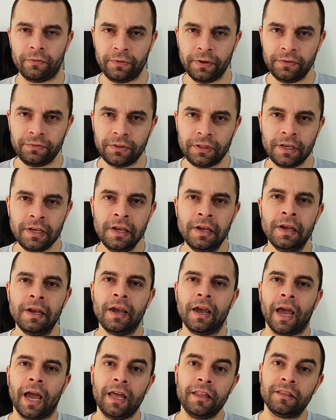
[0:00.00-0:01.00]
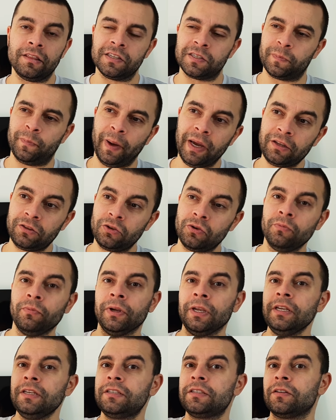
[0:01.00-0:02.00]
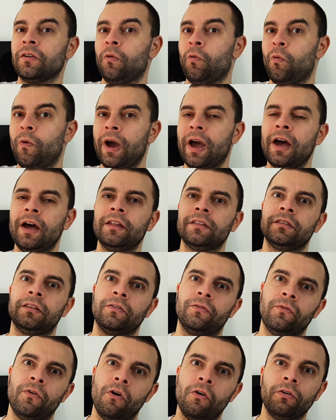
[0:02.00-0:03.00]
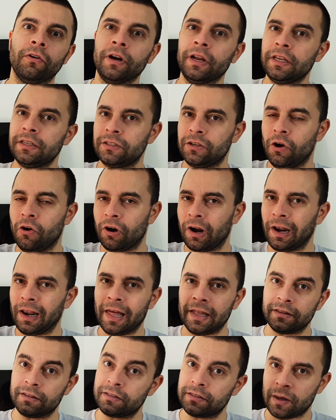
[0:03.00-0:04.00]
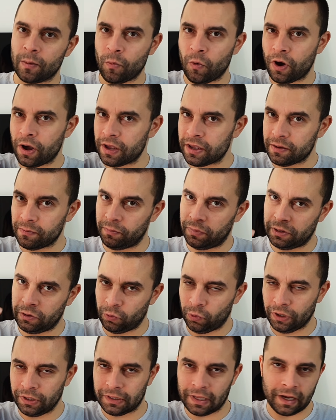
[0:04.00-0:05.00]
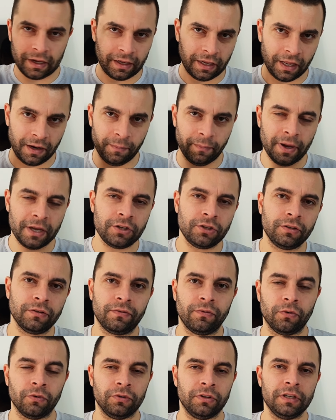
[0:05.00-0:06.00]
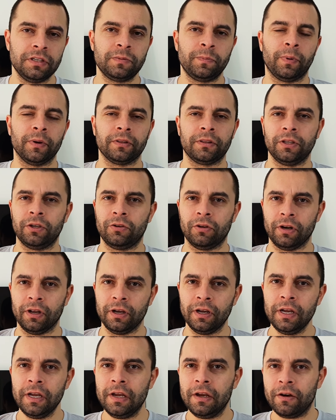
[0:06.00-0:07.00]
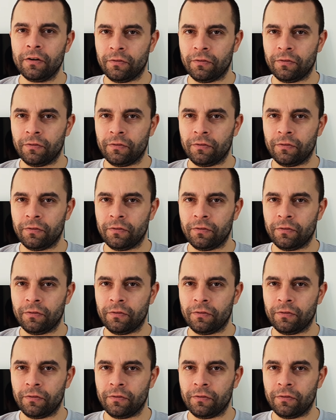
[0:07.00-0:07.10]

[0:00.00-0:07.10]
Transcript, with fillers: 50 and the spectrum is where the phone is gonna land somewhere in between I can imagine for this particular